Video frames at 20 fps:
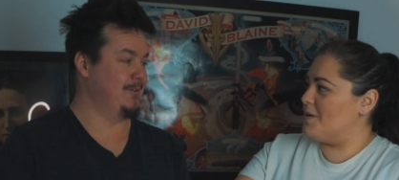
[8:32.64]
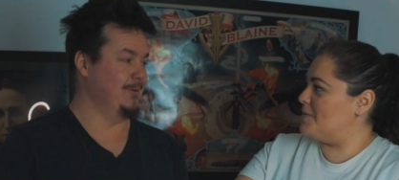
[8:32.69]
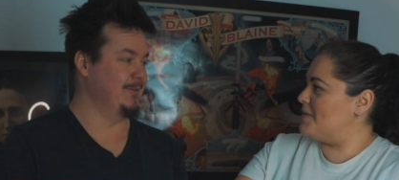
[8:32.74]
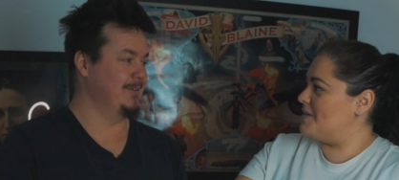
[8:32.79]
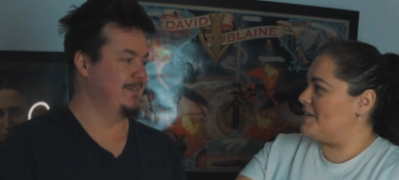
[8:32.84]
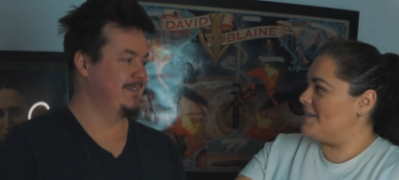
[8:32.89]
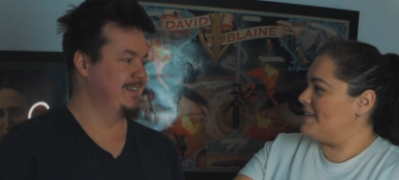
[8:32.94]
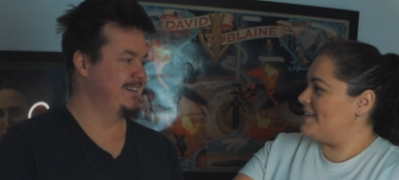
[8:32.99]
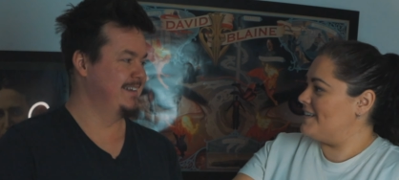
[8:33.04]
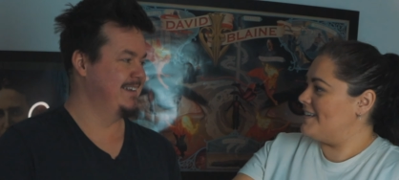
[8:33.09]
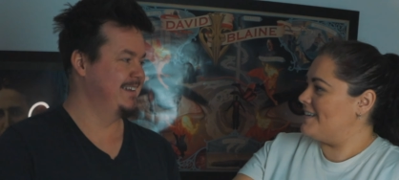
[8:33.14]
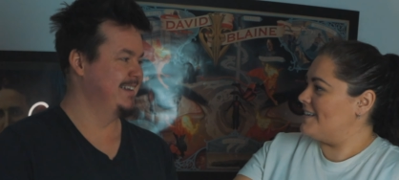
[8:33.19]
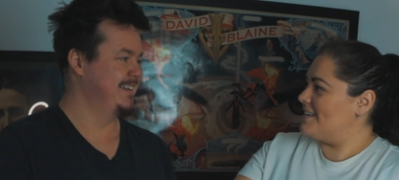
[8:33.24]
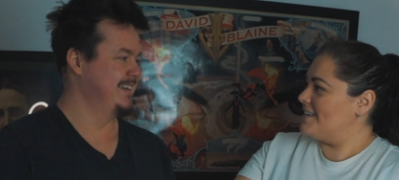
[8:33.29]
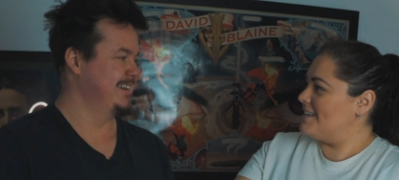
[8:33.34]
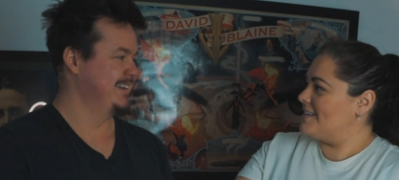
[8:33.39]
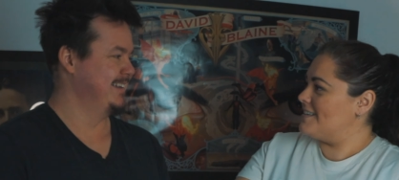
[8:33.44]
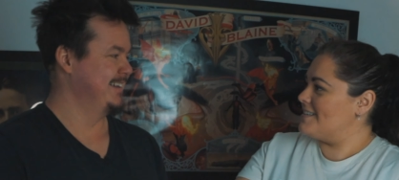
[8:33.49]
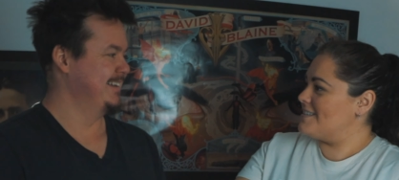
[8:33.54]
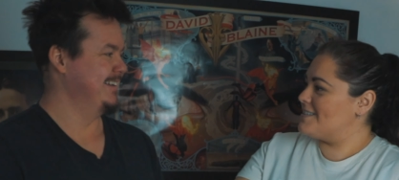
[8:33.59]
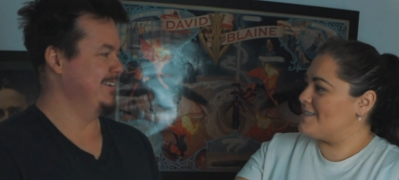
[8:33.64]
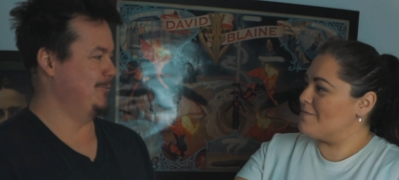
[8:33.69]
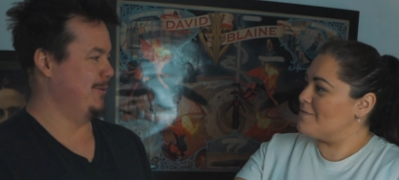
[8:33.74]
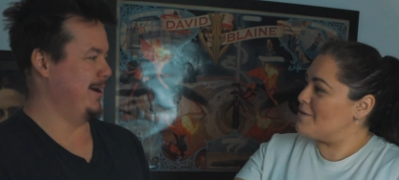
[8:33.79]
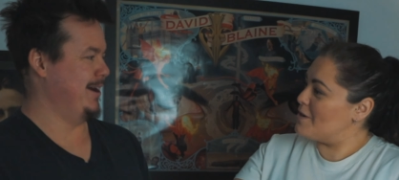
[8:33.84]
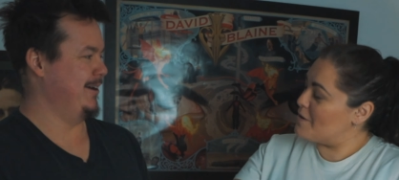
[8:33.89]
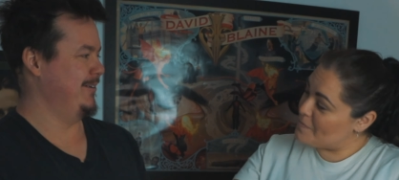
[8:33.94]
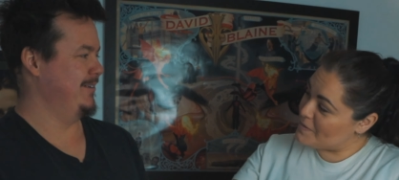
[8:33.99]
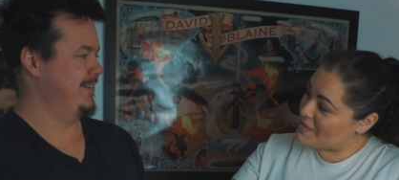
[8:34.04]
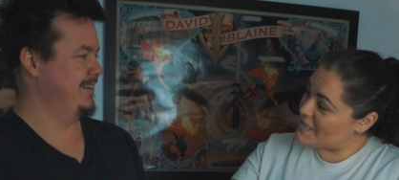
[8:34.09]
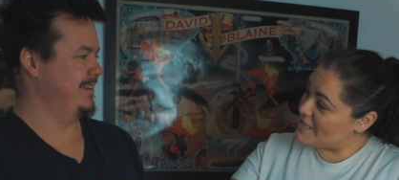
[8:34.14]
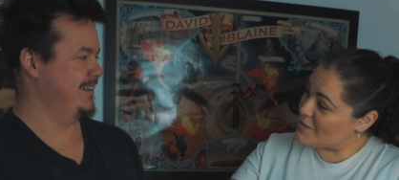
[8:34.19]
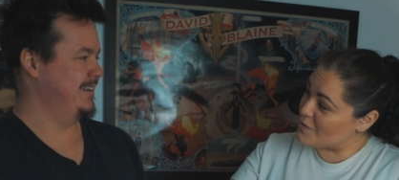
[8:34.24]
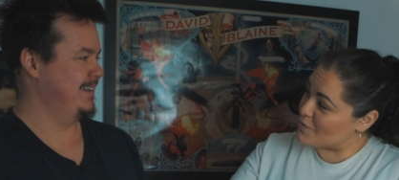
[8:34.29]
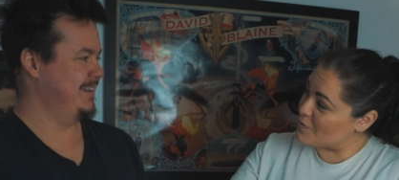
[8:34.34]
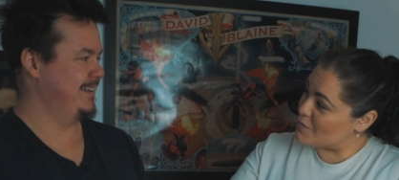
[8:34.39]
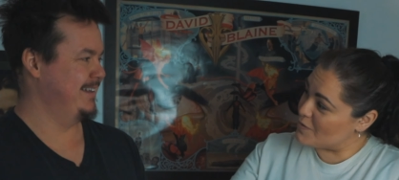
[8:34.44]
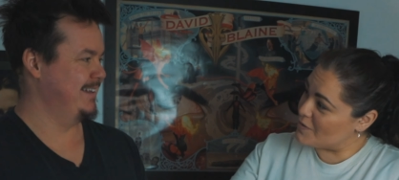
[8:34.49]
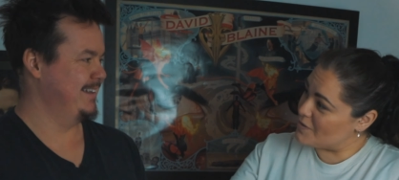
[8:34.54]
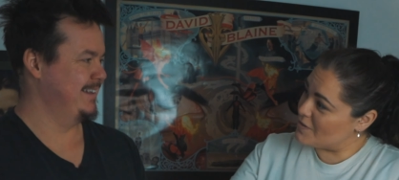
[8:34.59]
Speaker 1: Oh, cool. So nobody
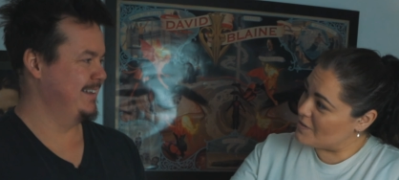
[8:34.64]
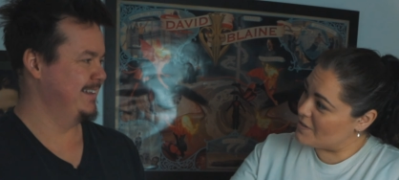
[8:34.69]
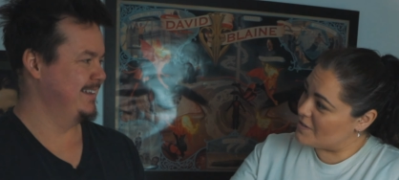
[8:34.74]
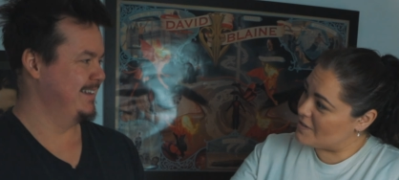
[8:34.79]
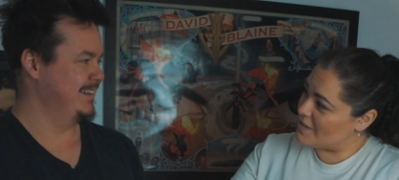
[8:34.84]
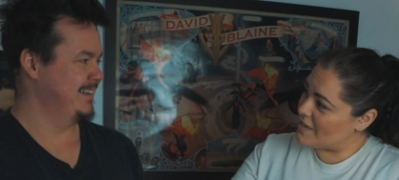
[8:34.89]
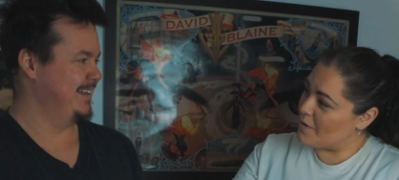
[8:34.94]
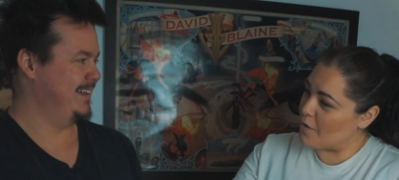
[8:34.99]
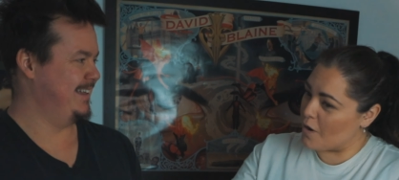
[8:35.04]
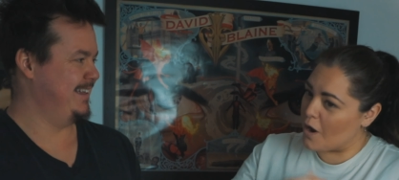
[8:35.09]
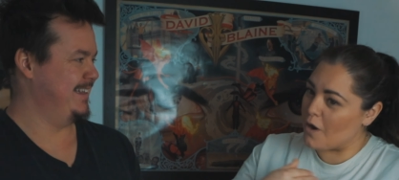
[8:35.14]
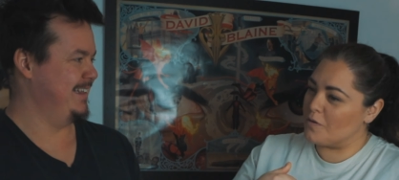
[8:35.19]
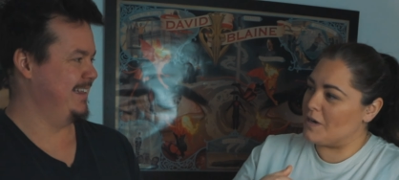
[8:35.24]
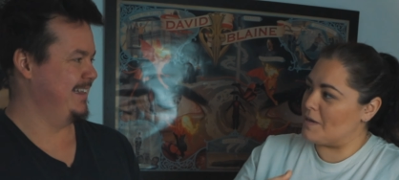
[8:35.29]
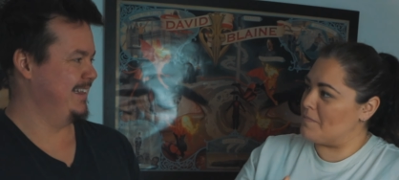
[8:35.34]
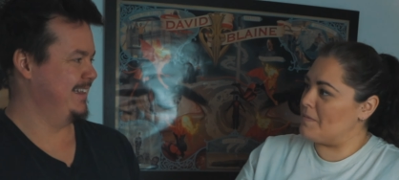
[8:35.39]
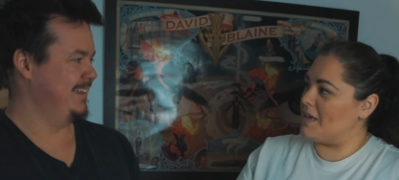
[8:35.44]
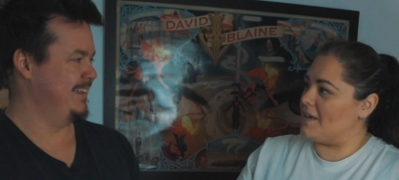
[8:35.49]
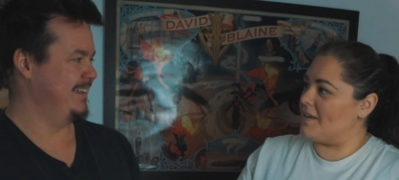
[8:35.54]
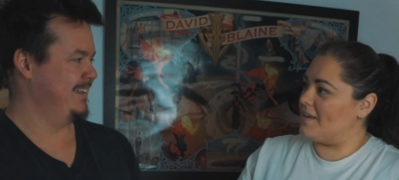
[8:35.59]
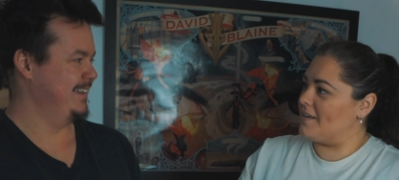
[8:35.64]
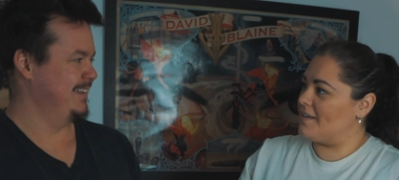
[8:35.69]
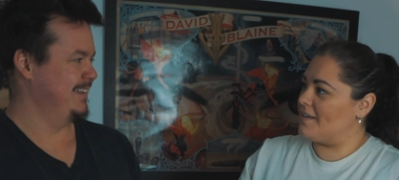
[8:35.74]
saw. Only me.